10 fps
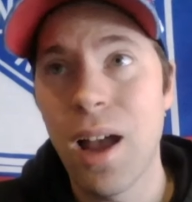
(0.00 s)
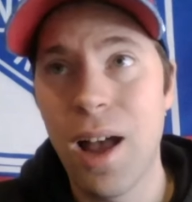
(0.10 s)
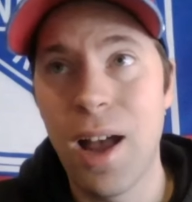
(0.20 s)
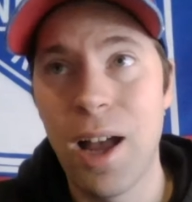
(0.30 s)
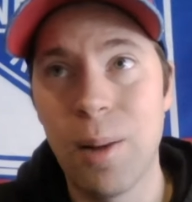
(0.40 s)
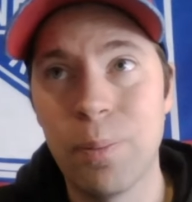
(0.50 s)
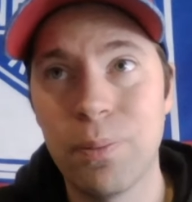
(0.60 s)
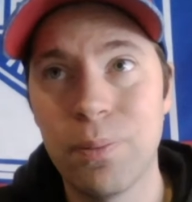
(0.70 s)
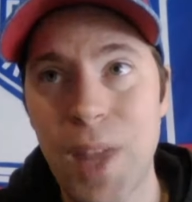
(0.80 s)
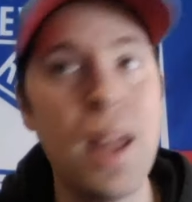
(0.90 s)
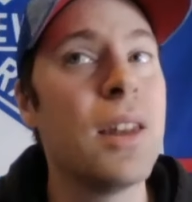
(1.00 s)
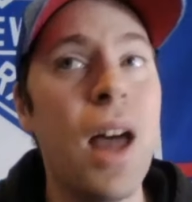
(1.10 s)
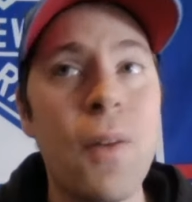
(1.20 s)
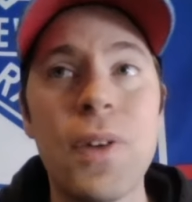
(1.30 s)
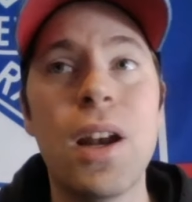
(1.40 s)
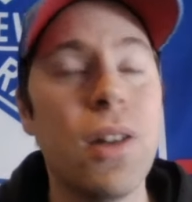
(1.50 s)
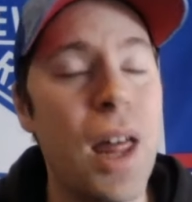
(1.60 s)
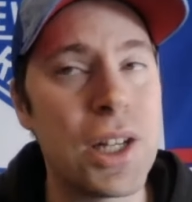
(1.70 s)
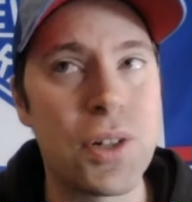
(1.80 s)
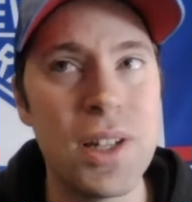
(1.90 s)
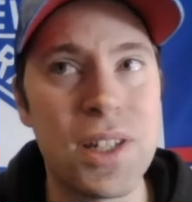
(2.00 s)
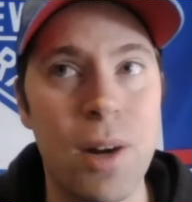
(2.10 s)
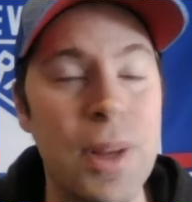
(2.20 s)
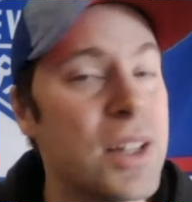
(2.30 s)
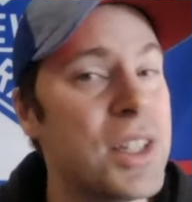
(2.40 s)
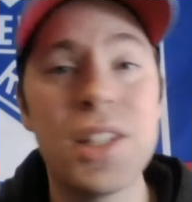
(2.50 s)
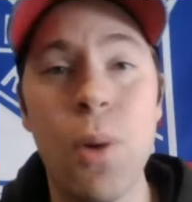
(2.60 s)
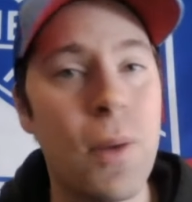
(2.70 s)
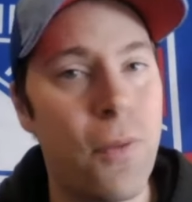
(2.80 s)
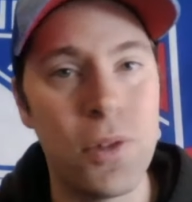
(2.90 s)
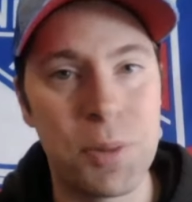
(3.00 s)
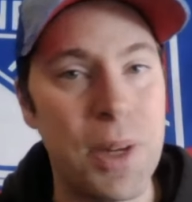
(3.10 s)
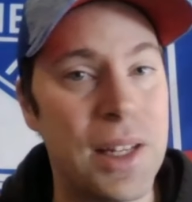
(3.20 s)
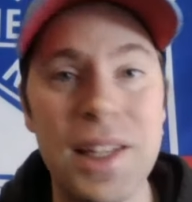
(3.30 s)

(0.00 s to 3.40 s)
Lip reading: And Lafreniere, a lot of trust there, because he's going full speed.